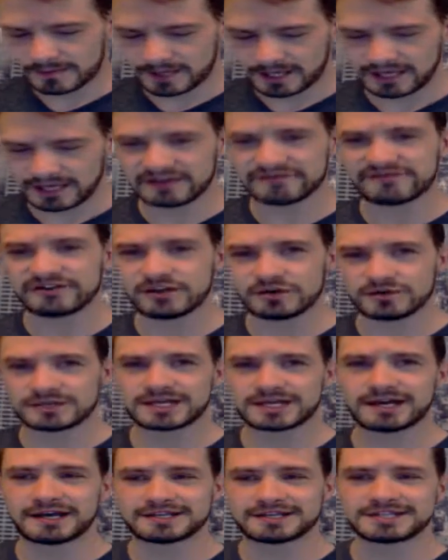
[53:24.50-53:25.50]
I have no
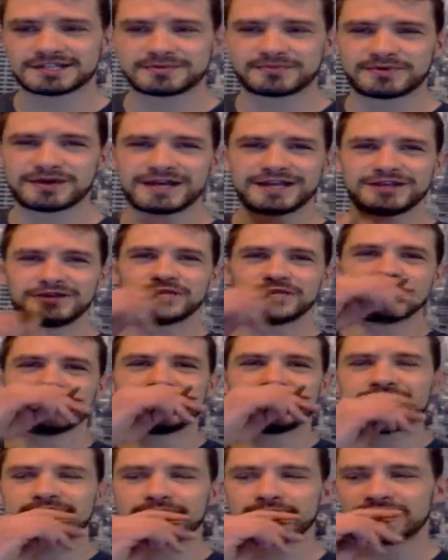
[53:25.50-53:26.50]
ties to the Paiute
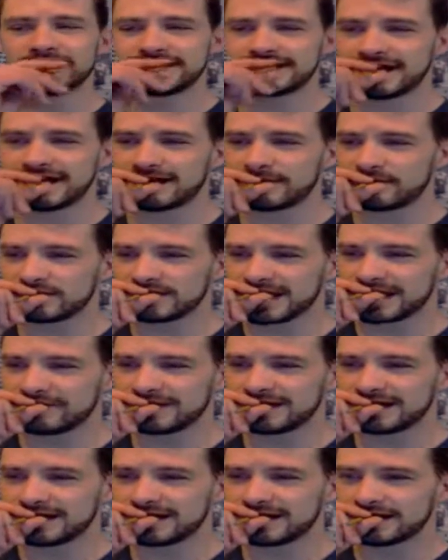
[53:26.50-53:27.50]
clan, but damn, would that
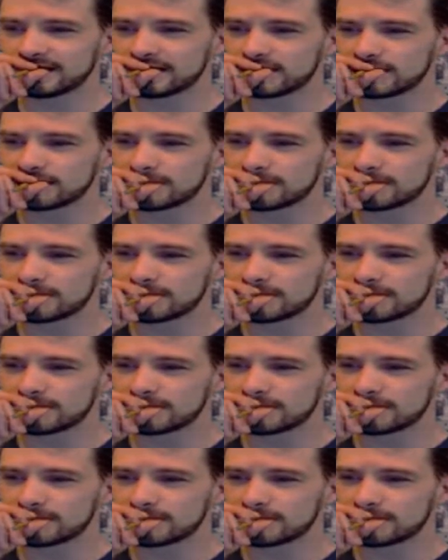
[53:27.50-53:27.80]
be neat.